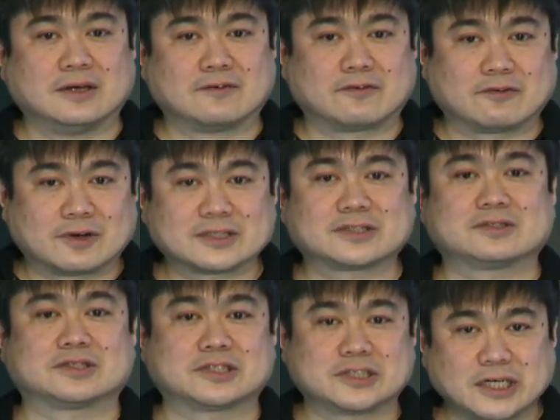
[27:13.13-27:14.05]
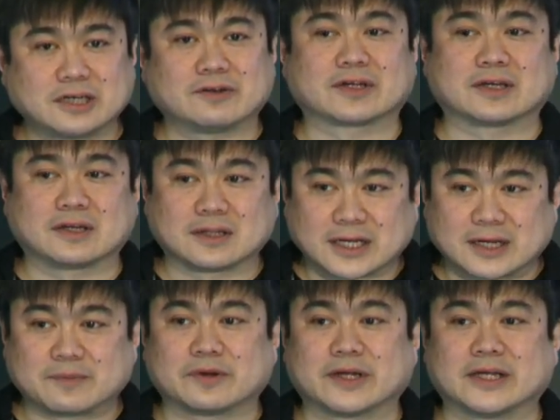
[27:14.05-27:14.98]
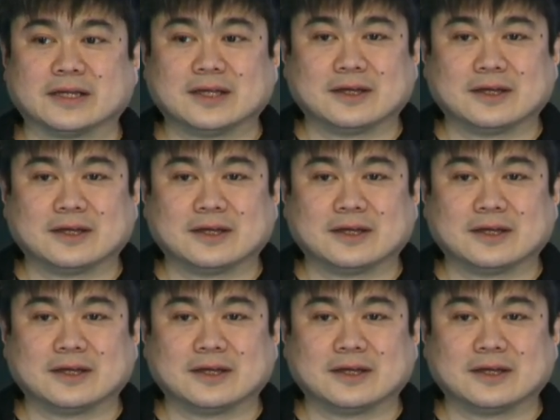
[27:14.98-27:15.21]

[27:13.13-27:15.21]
for us to share and collaborate,